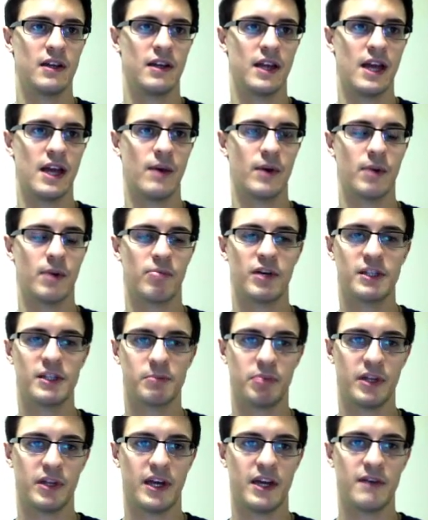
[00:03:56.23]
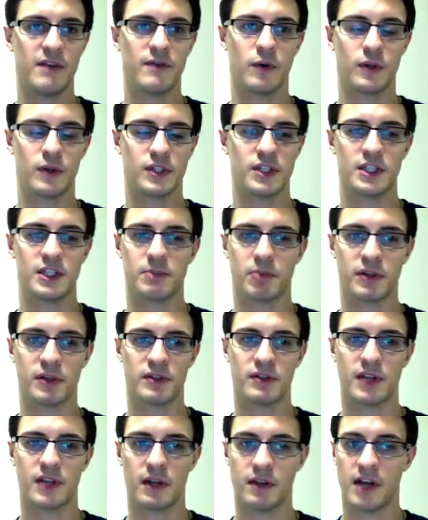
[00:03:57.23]
And when I press play, of course, it just prints
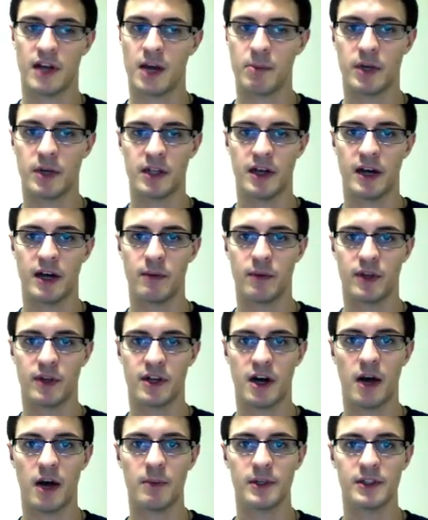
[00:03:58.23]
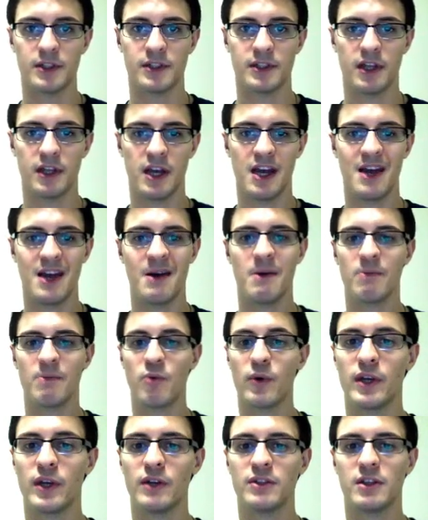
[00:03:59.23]
those out line by line with the commas. But
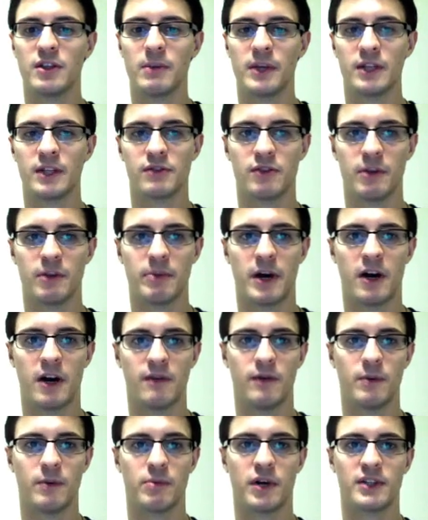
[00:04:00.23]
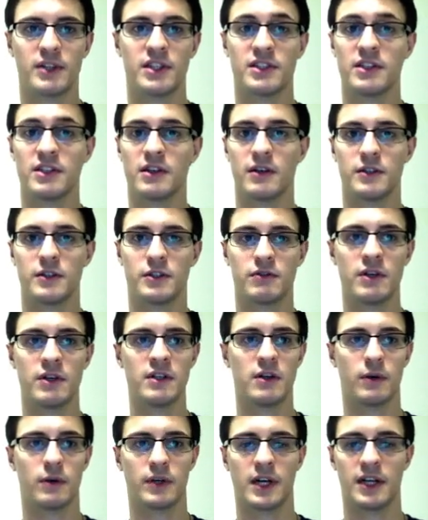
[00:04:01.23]
do something that's really powerful in processing called string
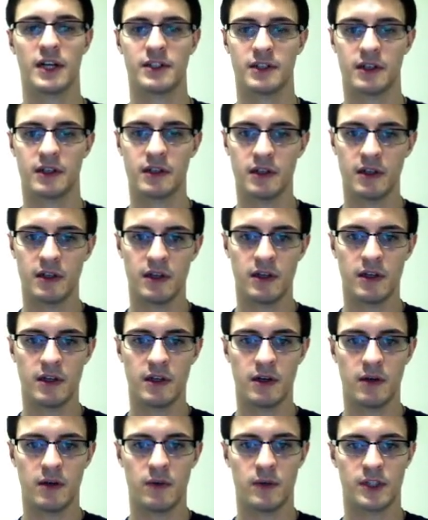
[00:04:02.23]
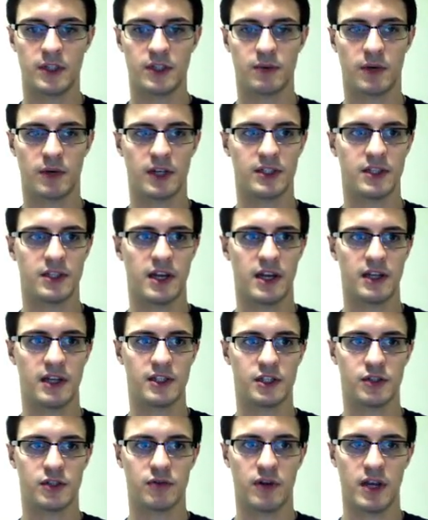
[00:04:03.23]
tokenizing, which is where I say
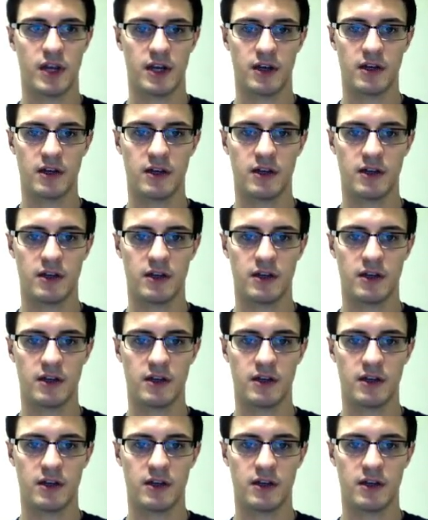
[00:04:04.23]
string